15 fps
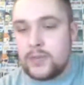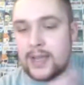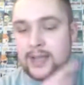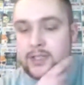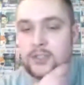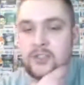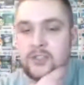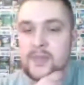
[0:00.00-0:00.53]

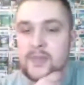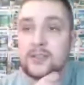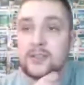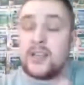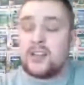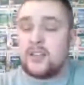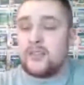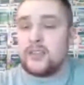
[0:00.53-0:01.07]
in Manchester by
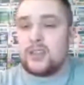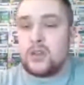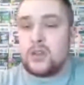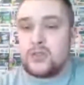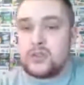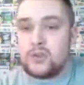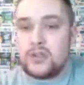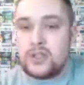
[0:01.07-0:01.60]
the Sea and even
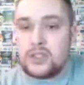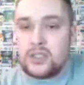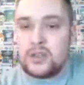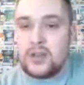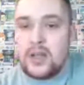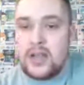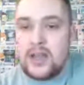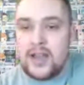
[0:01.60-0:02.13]
Ghost Story this
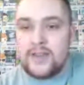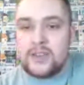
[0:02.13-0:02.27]
year.